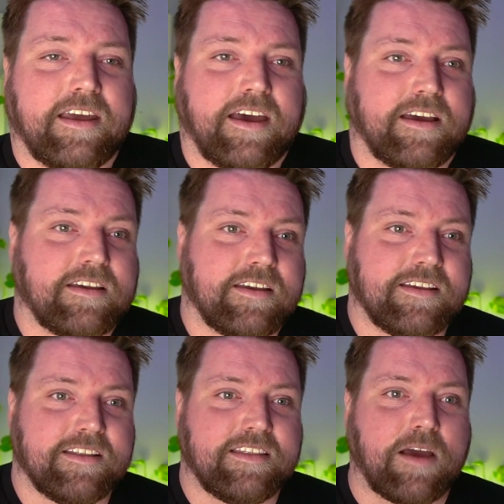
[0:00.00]

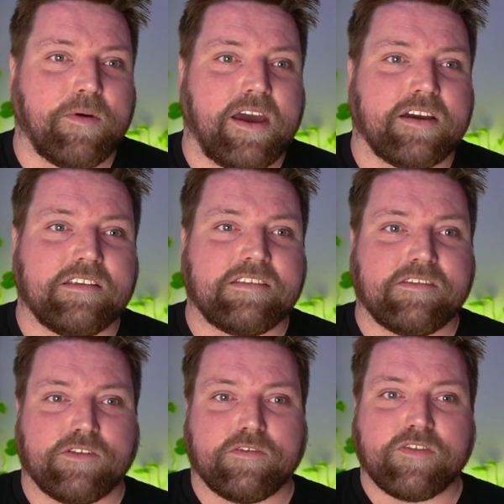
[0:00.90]
that way I can
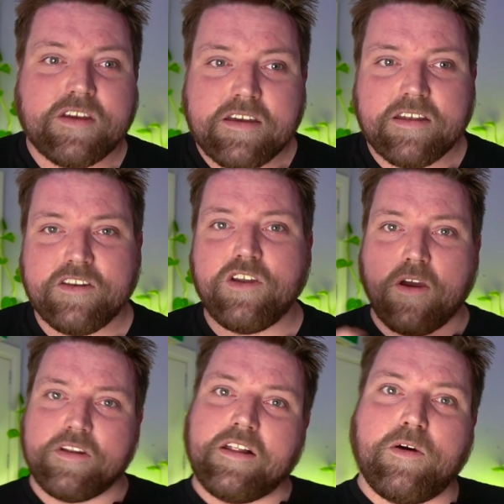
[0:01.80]
sort of
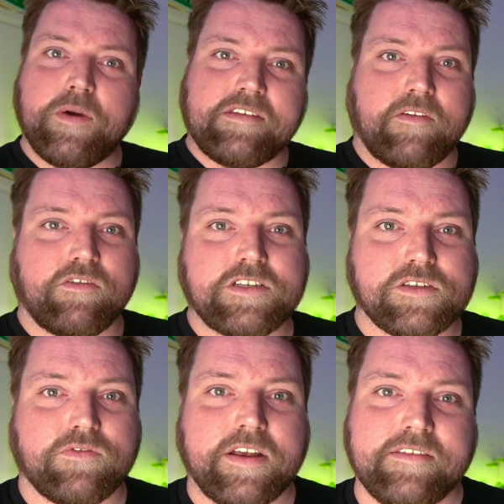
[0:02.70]
know that I'll always have
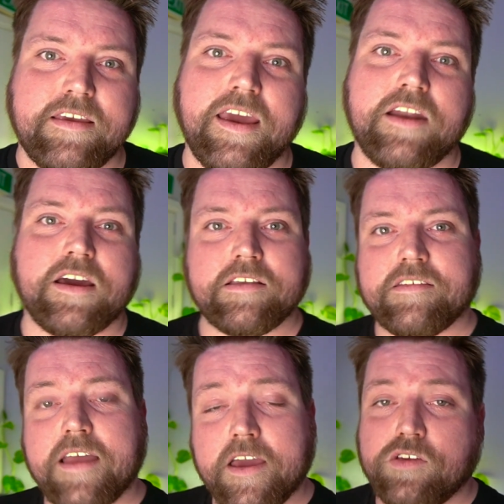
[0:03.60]
crystal reds there, and I can
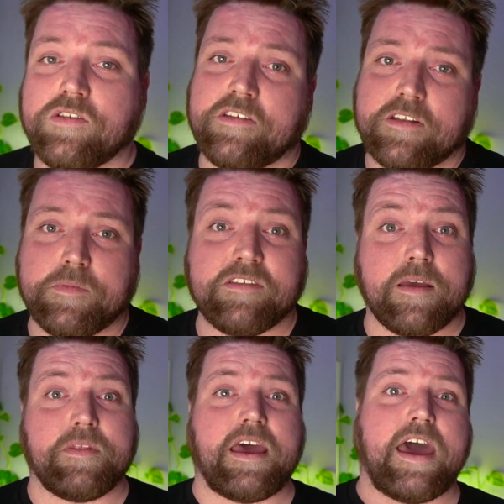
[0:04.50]
start using them in
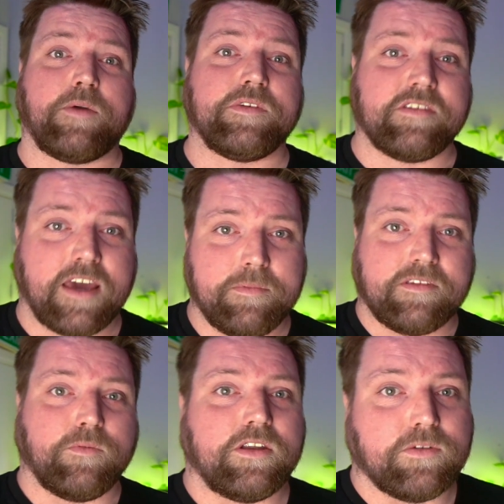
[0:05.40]
some of the
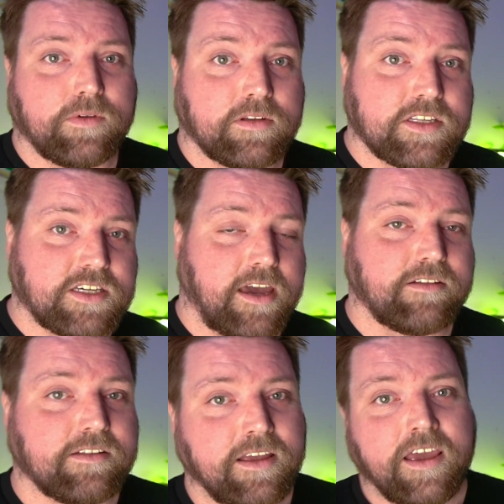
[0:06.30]
aquascapes that we're doing on the
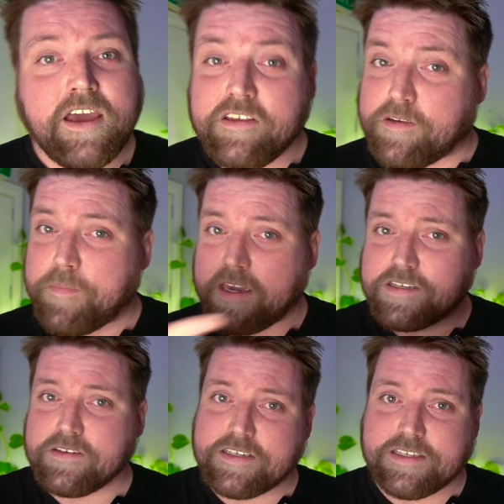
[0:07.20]
channel. So make
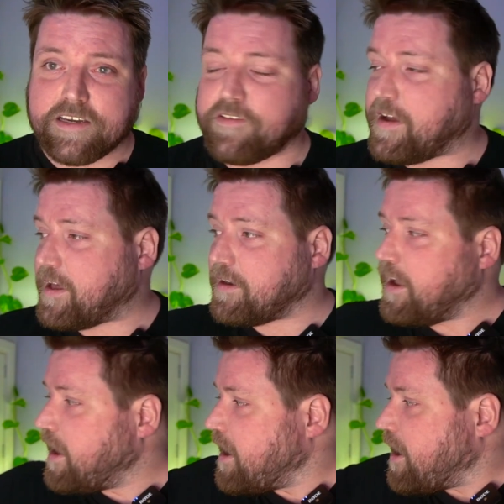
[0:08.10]
sure you stick around.
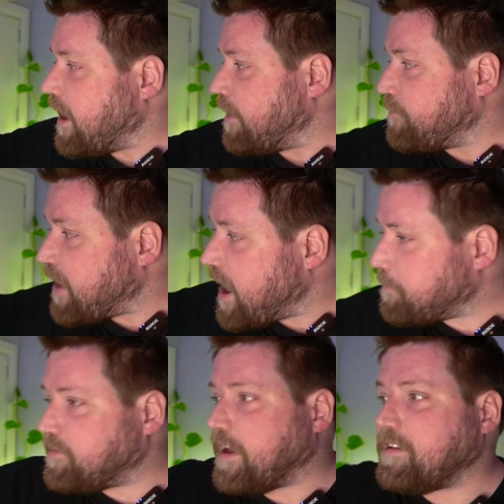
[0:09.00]
I've
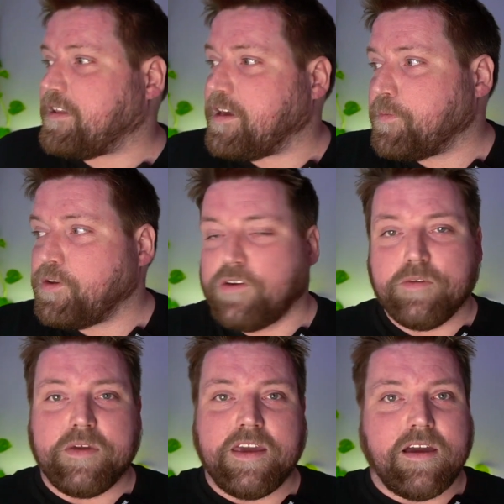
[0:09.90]
updated the
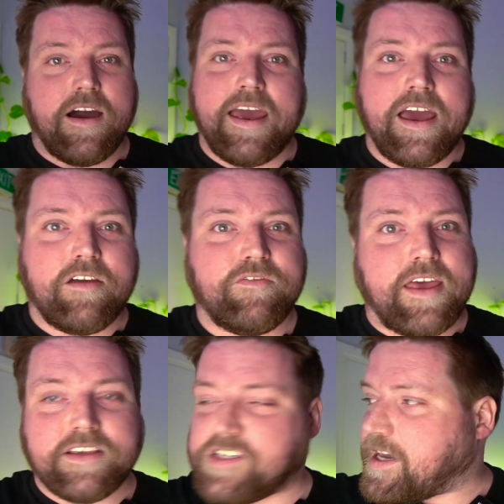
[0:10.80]
Iwagumi. I have
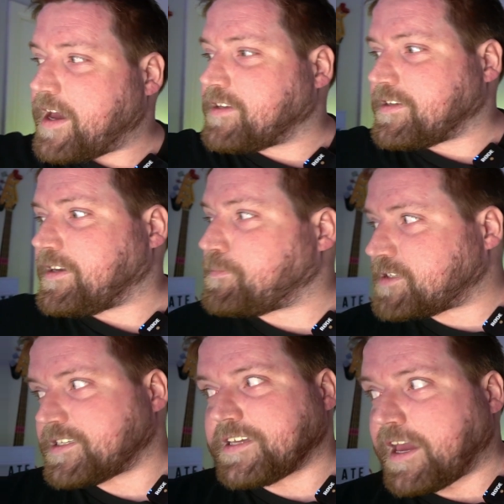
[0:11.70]
that Jag Deep
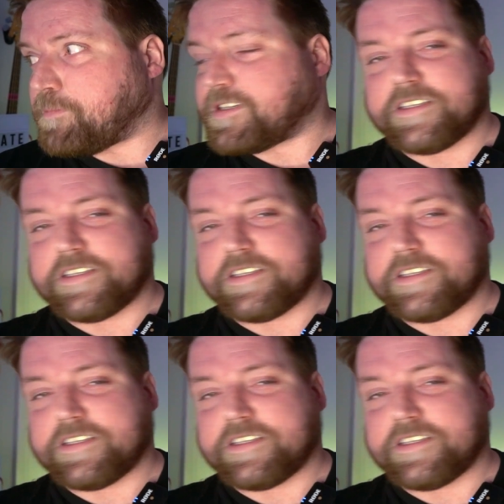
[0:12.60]
Scape